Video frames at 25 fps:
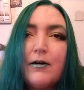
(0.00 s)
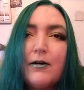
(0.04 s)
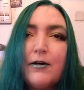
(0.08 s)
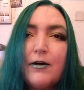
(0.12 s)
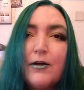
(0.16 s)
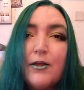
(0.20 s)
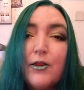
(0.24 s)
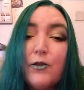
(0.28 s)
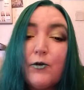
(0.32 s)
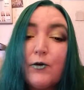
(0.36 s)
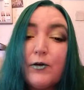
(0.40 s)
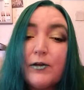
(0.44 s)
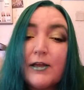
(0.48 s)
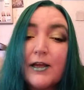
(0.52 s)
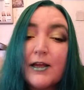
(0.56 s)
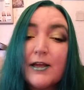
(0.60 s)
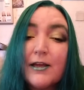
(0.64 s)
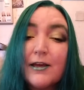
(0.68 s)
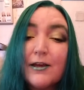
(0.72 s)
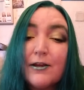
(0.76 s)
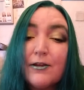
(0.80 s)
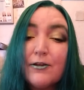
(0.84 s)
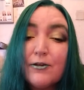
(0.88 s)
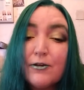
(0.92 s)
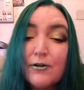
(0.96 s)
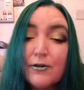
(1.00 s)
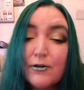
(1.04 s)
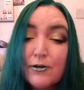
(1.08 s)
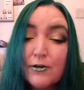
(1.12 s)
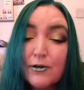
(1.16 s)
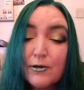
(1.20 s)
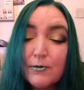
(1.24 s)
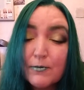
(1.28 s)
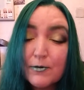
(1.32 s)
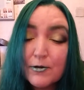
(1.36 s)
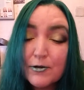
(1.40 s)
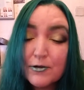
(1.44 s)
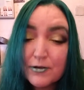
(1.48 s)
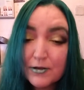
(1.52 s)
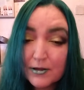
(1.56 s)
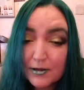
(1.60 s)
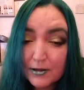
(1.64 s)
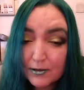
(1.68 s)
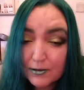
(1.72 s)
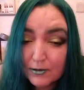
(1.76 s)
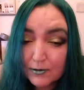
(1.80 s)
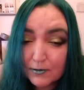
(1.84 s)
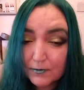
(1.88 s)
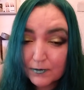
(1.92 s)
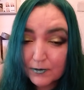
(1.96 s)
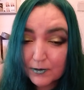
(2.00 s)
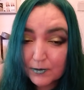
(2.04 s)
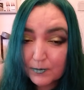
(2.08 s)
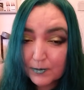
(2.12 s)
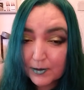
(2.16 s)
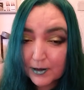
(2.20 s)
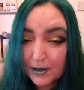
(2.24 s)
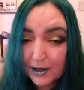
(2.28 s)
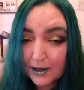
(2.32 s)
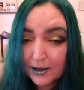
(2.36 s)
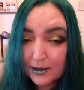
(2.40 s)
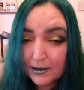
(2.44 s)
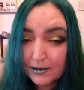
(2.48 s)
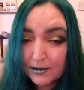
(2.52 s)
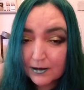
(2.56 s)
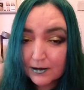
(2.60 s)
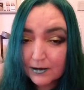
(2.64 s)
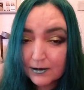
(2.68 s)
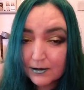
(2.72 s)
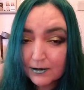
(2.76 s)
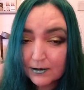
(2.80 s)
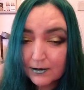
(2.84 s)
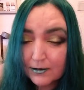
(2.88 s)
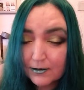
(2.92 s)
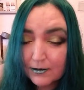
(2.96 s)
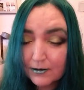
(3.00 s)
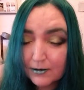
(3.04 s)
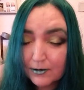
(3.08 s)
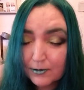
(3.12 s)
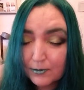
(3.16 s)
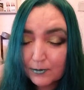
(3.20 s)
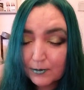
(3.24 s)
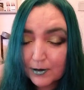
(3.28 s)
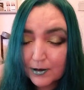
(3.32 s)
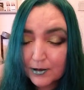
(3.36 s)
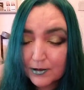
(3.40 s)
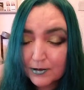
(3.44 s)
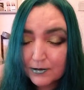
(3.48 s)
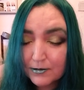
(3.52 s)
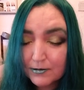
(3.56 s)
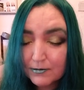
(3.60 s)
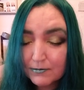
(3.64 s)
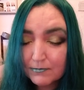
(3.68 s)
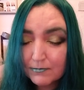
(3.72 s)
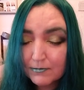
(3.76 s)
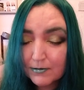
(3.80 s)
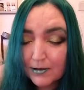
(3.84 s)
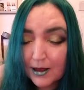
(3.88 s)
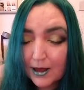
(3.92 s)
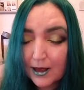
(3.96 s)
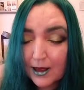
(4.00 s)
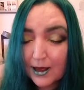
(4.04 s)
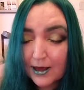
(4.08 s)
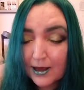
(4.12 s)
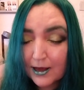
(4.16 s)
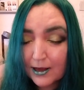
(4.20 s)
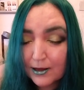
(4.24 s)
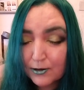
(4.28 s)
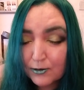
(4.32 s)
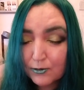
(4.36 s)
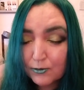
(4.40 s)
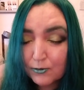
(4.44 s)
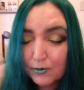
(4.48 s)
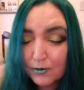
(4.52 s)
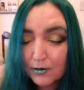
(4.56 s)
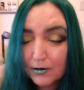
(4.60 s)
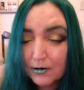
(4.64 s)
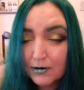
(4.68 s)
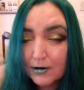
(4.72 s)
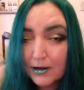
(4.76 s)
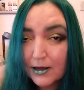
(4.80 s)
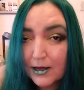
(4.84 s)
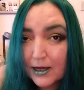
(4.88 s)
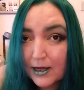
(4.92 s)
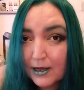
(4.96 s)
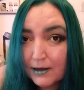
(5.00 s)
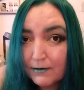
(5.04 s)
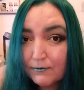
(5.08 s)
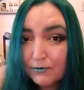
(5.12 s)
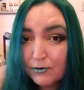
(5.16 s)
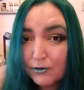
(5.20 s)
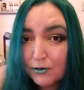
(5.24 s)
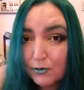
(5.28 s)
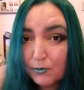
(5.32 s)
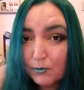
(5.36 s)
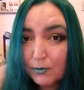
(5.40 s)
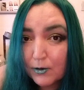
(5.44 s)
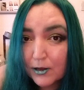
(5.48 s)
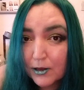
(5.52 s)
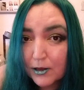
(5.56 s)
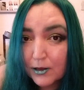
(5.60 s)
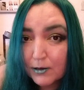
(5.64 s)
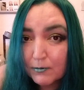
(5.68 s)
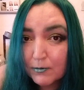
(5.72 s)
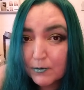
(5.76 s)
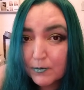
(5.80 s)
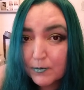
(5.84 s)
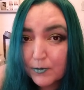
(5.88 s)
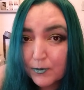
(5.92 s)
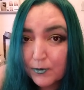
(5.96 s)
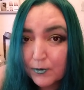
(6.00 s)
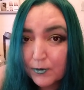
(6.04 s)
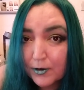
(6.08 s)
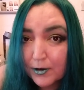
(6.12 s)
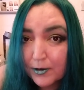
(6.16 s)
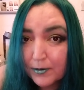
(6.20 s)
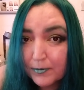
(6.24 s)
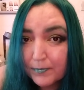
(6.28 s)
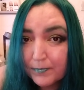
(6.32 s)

Though I did get 2 new machines over the weekend, which I adore, even though one of them's broken.